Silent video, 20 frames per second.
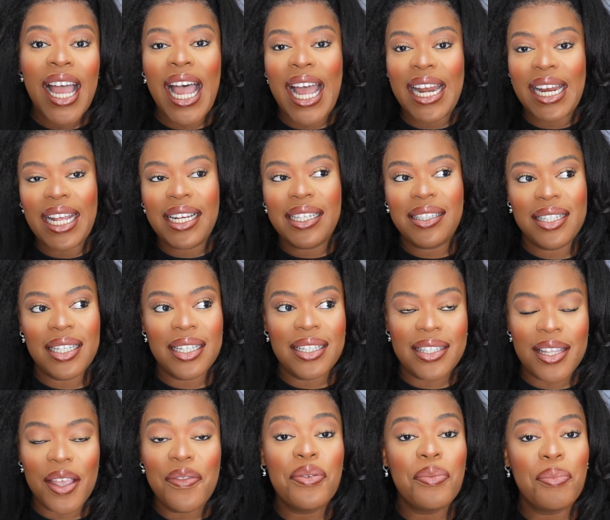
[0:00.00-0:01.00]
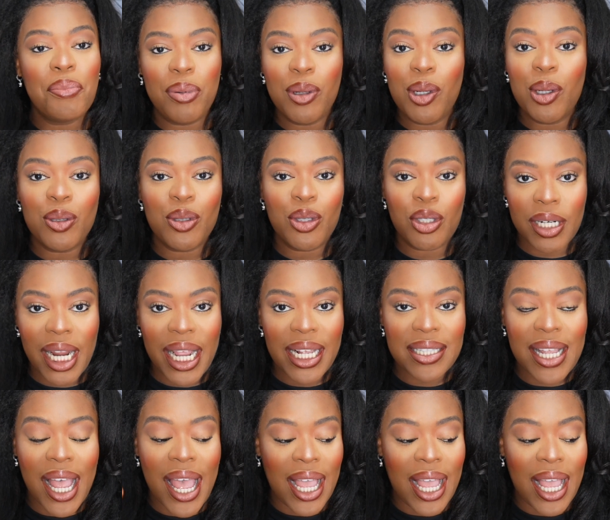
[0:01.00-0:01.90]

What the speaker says: and I didn't even blow dry it.